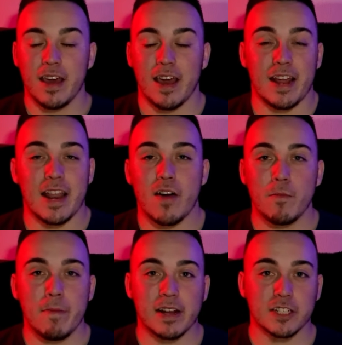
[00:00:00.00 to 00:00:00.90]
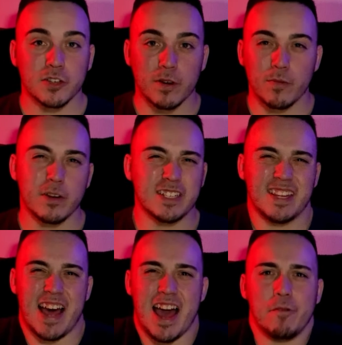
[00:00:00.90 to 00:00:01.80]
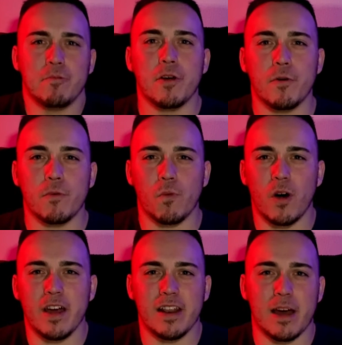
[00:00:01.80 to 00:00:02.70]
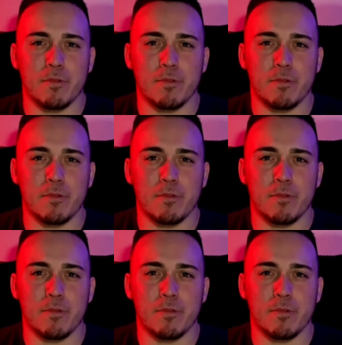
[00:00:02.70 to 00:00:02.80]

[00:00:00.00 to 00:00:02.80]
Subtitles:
And now I'm back to square one because I don't know what I'm